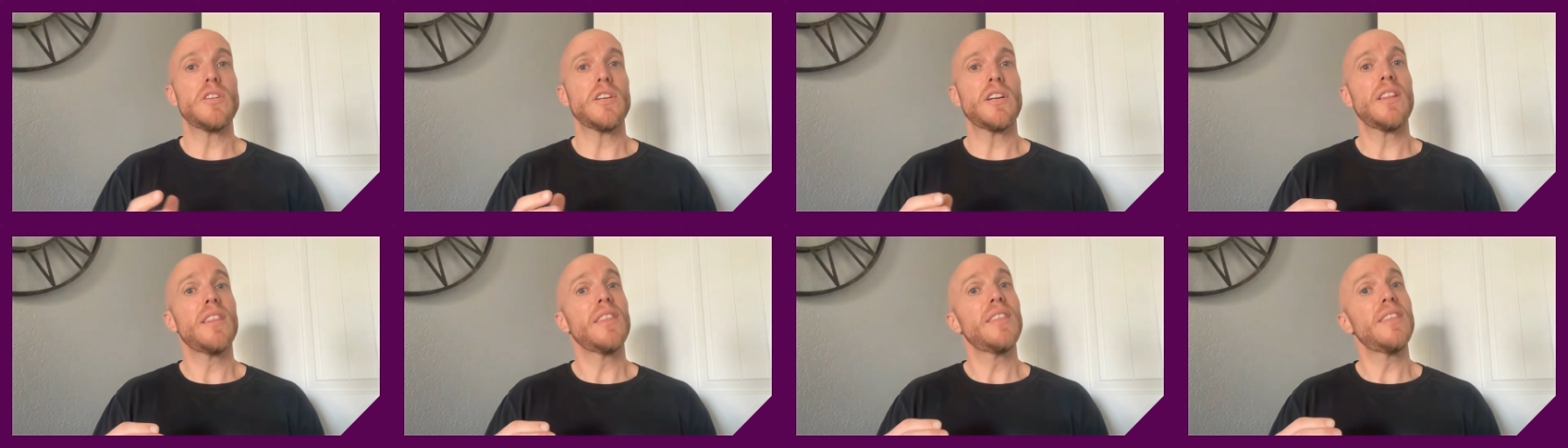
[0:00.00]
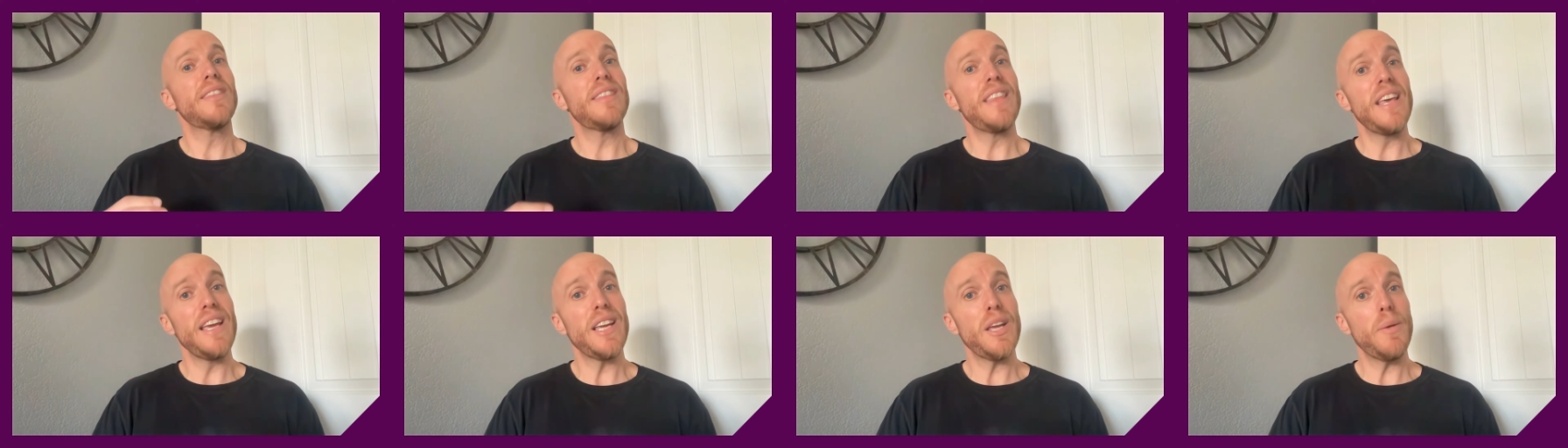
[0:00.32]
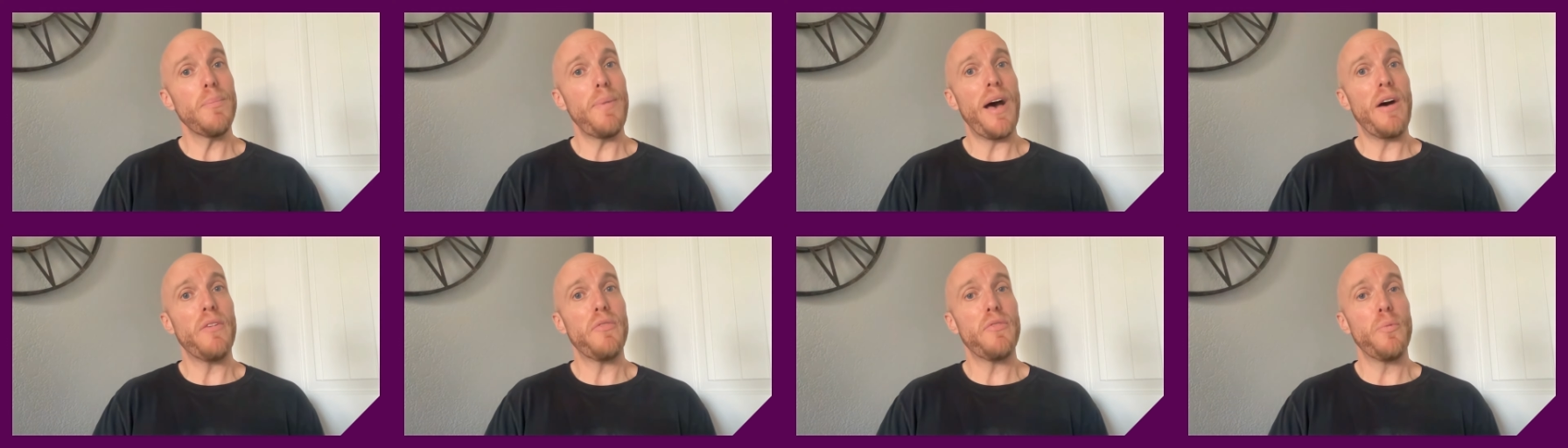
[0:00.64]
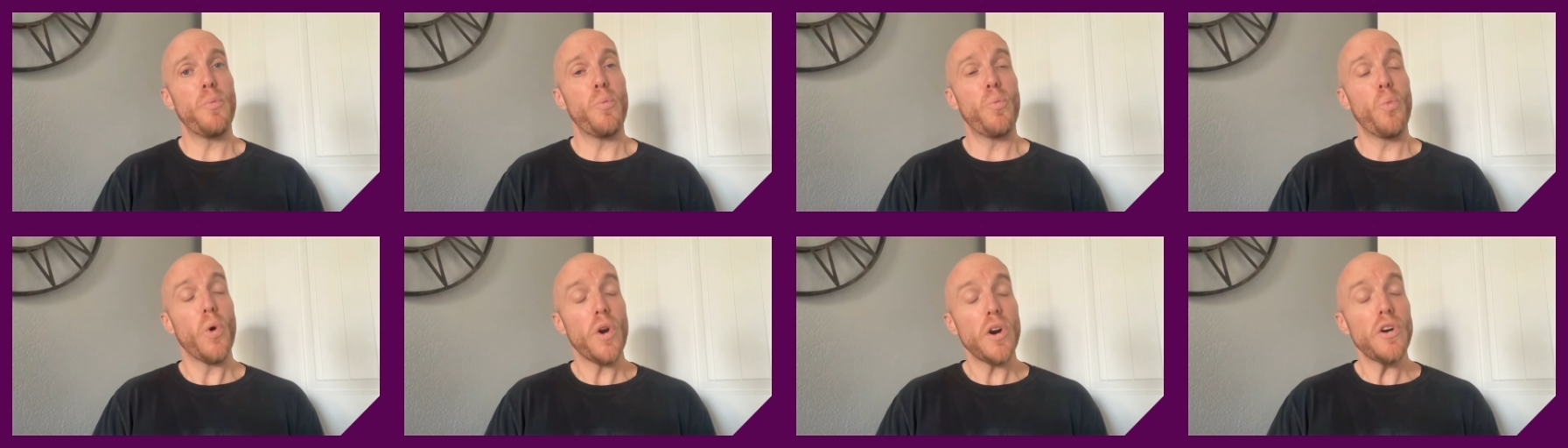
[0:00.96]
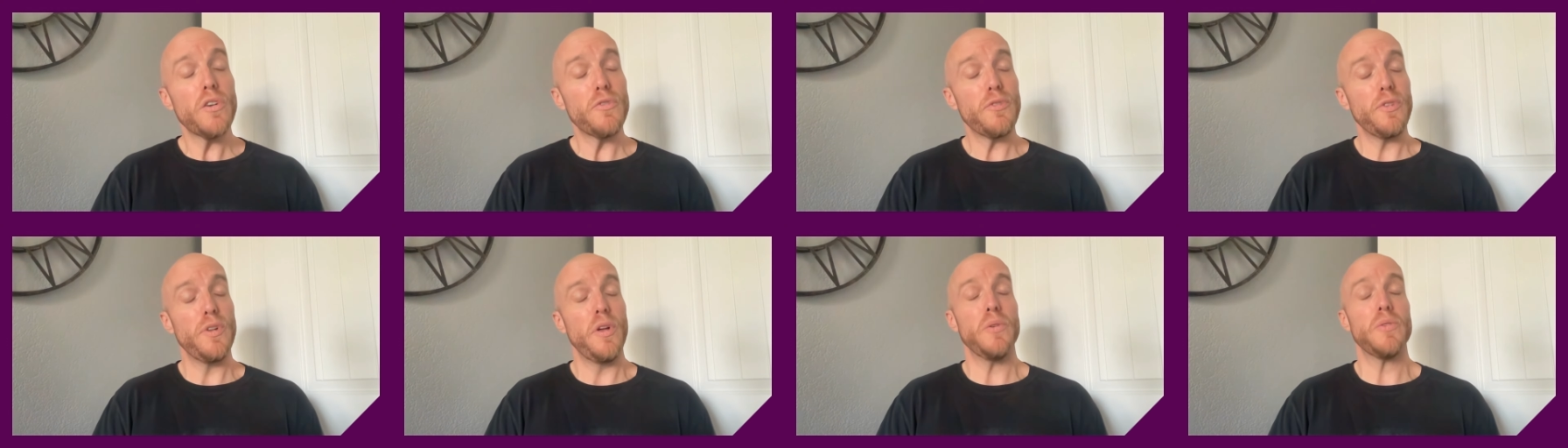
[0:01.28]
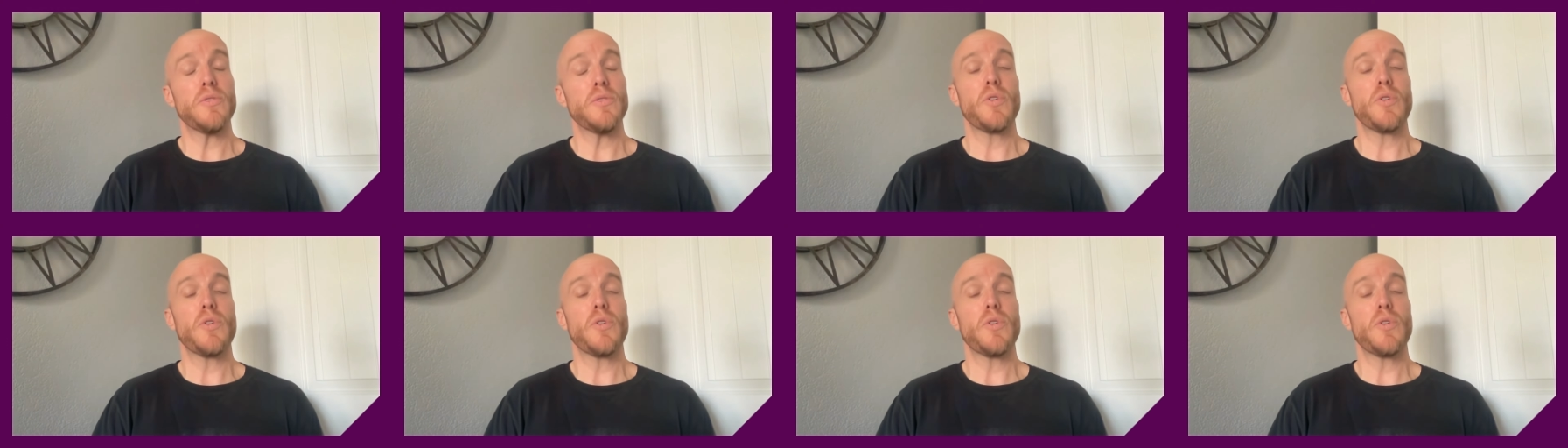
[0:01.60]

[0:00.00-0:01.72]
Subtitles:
to think about workflows.